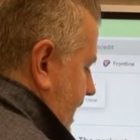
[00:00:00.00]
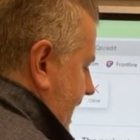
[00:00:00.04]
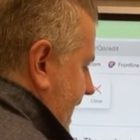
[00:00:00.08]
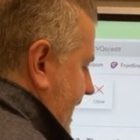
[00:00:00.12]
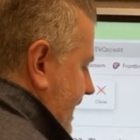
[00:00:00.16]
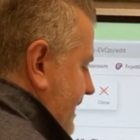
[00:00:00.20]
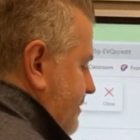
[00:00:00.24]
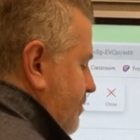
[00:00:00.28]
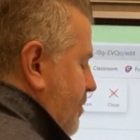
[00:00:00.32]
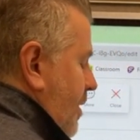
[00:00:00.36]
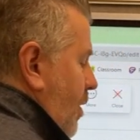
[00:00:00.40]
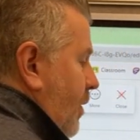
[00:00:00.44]

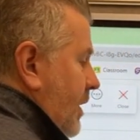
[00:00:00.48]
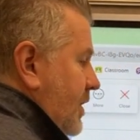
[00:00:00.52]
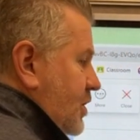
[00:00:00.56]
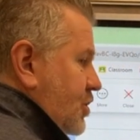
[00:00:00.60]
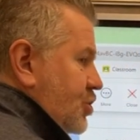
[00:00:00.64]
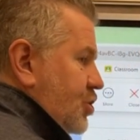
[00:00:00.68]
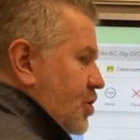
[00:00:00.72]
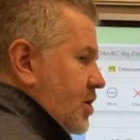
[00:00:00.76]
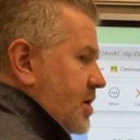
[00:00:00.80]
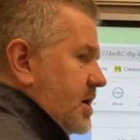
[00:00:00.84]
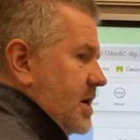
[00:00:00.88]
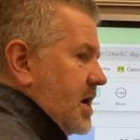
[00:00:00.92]
s, but we
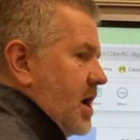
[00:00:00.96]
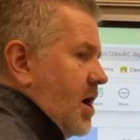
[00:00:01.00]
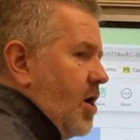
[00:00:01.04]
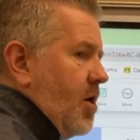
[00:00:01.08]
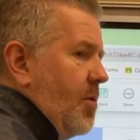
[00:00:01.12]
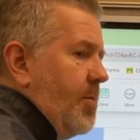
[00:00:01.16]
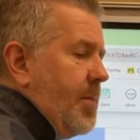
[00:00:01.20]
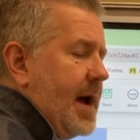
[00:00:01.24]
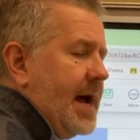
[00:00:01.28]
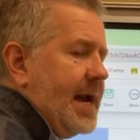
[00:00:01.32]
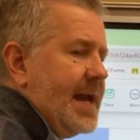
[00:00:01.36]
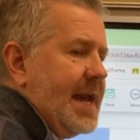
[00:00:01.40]
should know
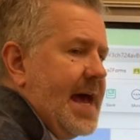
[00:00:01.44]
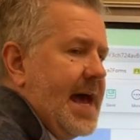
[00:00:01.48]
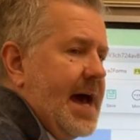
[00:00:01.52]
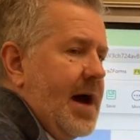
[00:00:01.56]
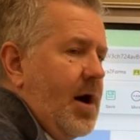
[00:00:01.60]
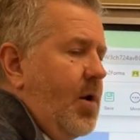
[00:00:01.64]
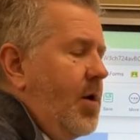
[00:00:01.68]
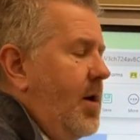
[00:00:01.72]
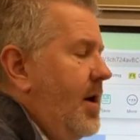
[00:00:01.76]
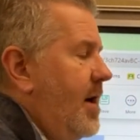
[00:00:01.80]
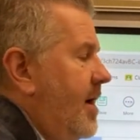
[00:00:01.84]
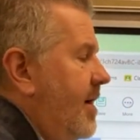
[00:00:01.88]
by
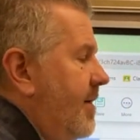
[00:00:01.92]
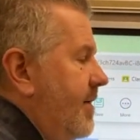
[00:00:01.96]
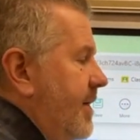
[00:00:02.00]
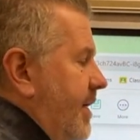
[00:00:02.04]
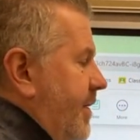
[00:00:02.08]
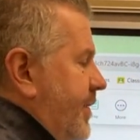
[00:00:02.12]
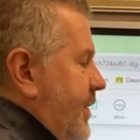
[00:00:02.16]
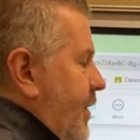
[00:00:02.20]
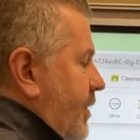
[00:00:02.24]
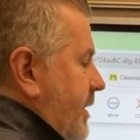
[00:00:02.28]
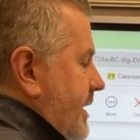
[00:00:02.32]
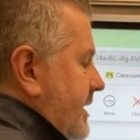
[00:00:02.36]
now
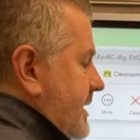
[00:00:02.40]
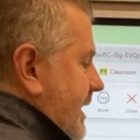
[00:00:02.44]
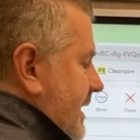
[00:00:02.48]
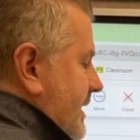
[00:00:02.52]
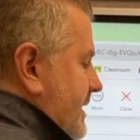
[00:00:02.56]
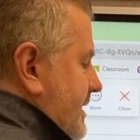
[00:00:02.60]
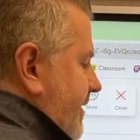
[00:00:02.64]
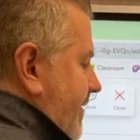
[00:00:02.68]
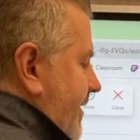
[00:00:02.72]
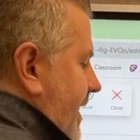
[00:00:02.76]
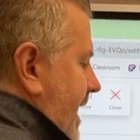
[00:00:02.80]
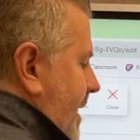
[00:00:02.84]
that 36
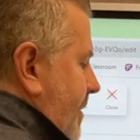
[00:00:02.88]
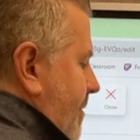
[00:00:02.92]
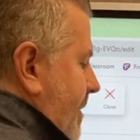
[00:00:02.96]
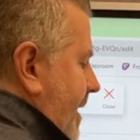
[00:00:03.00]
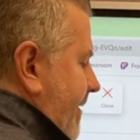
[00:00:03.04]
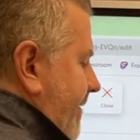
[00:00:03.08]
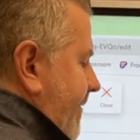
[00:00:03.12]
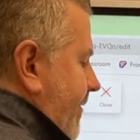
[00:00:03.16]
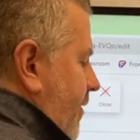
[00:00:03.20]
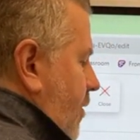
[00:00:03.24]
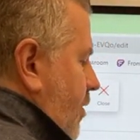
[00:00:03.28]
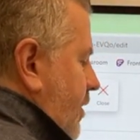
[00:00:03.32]
divided by
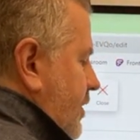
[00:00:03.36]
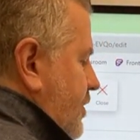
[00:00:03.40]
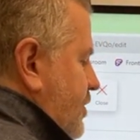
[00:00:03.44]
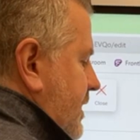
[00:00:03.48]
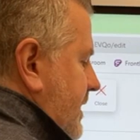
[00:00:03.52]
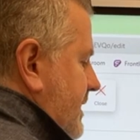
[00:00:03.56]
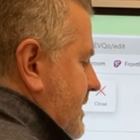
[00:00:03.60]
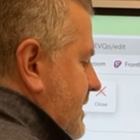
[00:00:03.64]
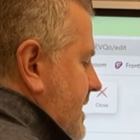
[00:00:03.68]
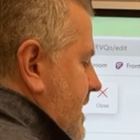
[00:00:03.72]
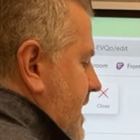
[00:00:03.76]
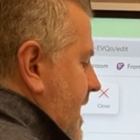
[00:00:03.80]
4 is
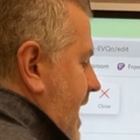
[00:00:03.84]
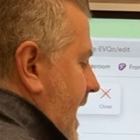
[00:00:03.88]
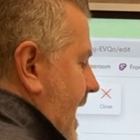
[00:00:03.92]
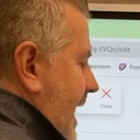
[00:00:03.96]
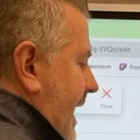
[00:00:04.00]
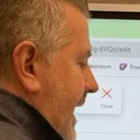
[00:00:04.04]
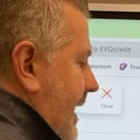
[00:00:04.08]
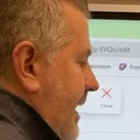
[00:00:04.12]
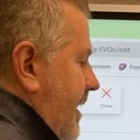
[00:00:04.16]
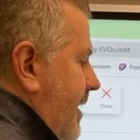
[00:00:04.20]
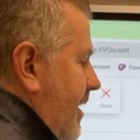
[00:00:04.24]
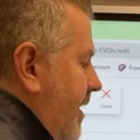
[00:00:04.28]
just
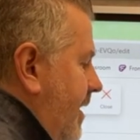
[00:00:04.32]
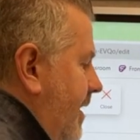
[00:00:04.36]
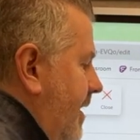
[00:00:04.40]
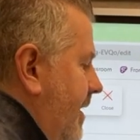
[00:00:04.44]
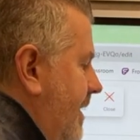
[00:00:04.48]
9.